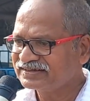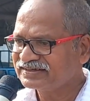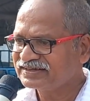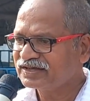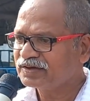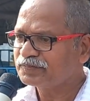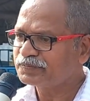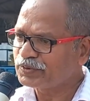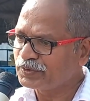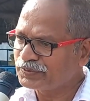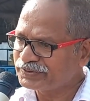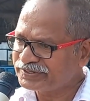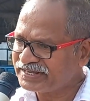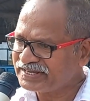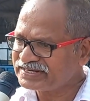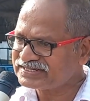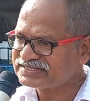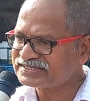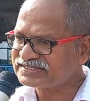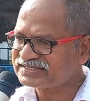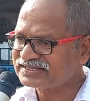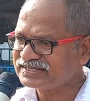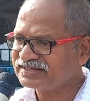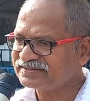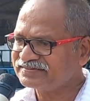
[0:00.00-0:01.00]

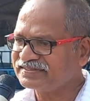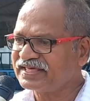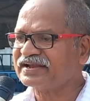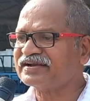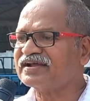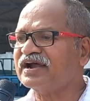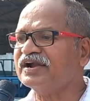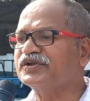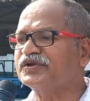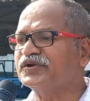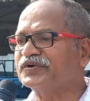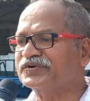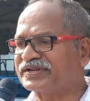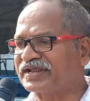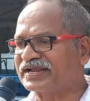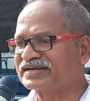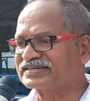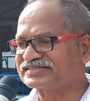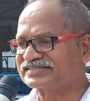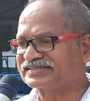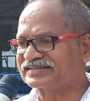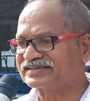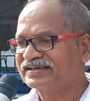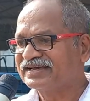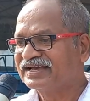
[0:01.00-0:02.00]
proteins, they are called
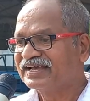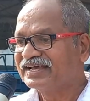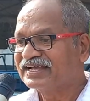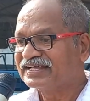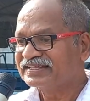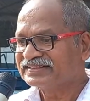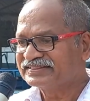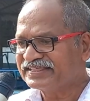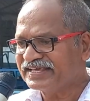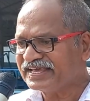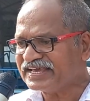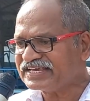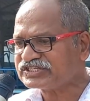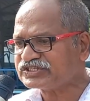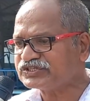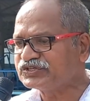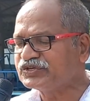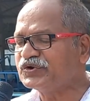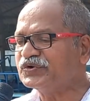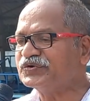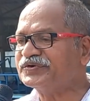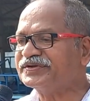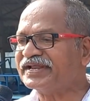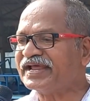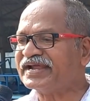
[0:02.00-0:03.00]
nutrients. These
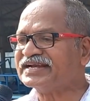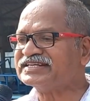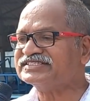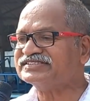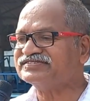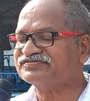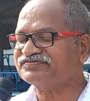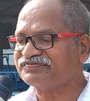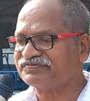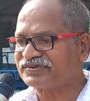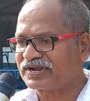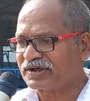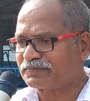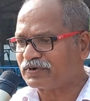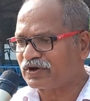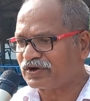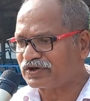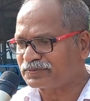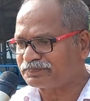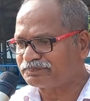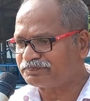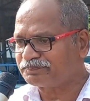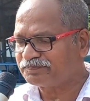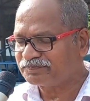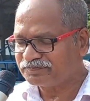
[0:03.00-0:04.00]
nutrients
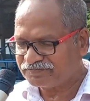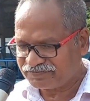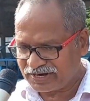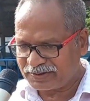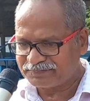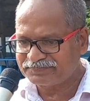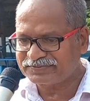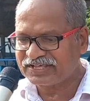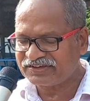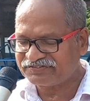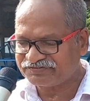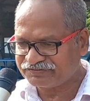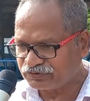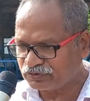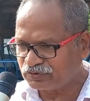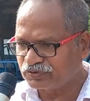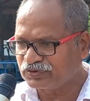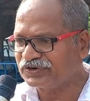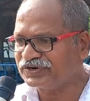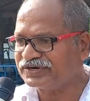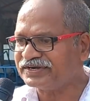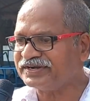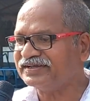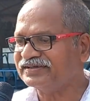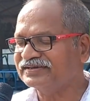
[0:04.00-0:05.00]
from the
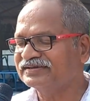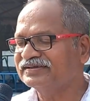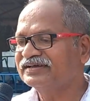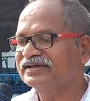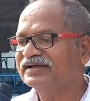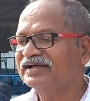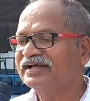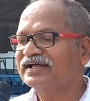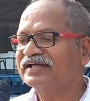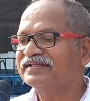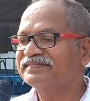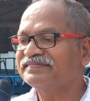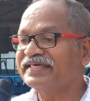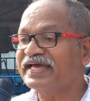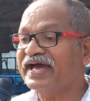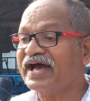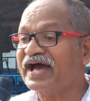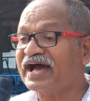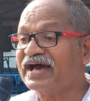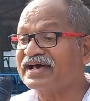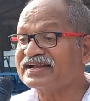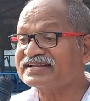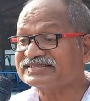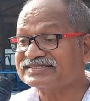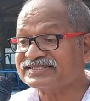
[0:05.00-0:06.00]
food, they
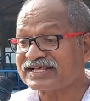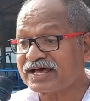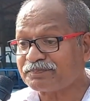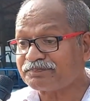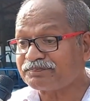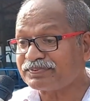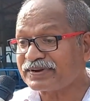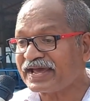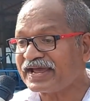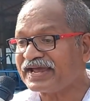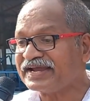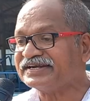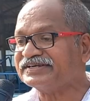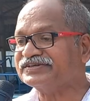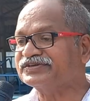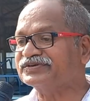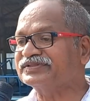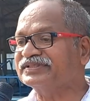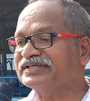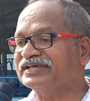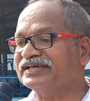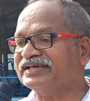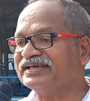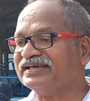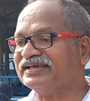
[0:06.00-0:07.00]
are supplied to
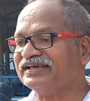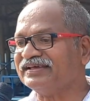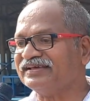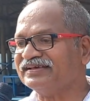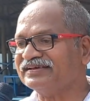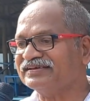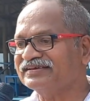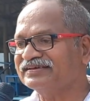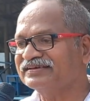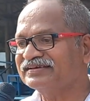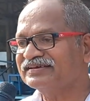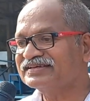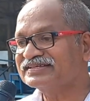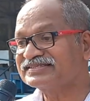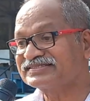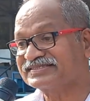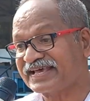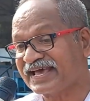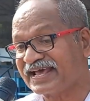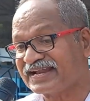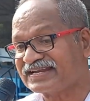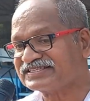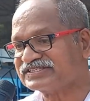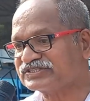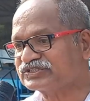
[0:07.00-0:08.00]
the
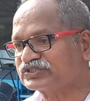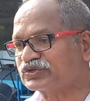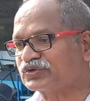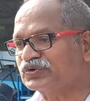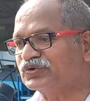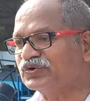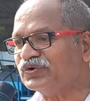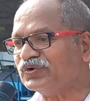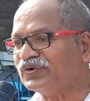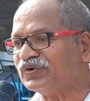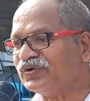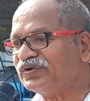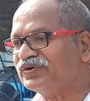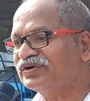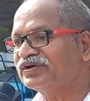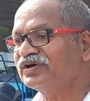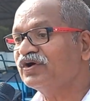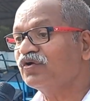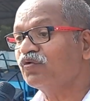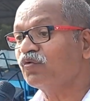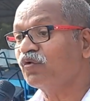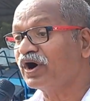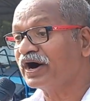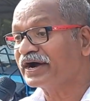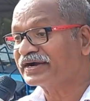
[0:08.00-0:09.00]
cells through
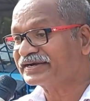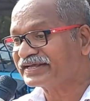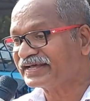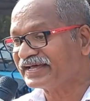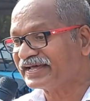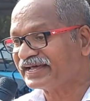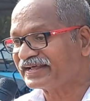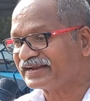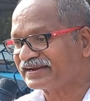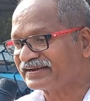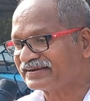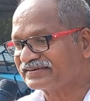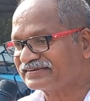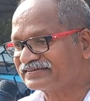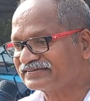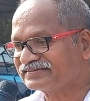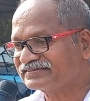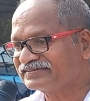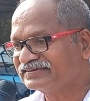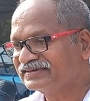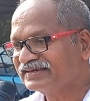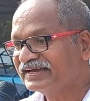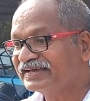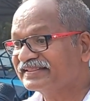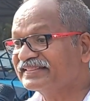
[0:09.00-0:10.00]
water
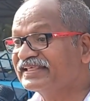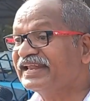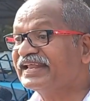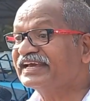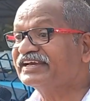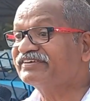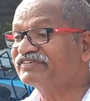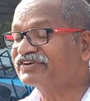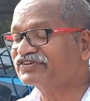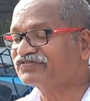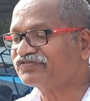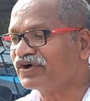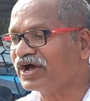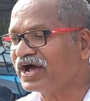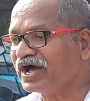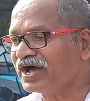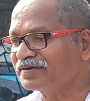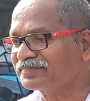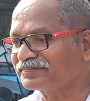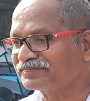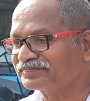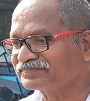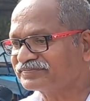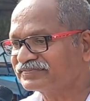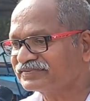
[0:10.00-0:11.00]
in the liquid
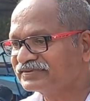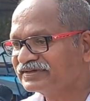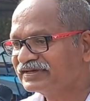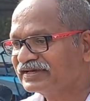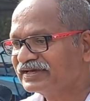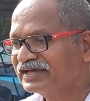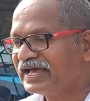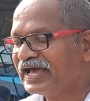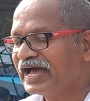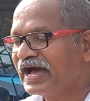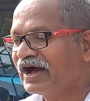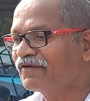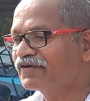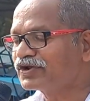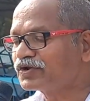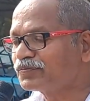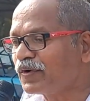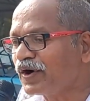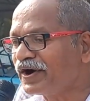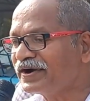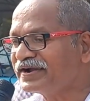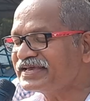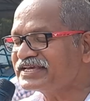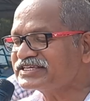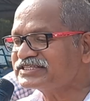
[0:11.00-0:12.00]
form. Our
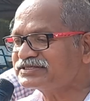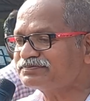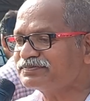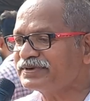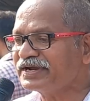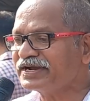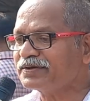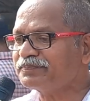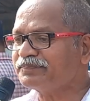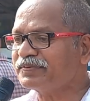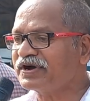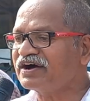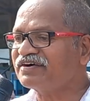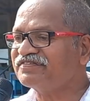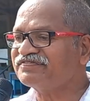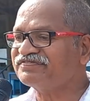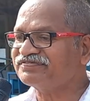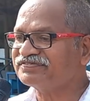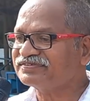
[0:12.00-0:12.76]
body is made up of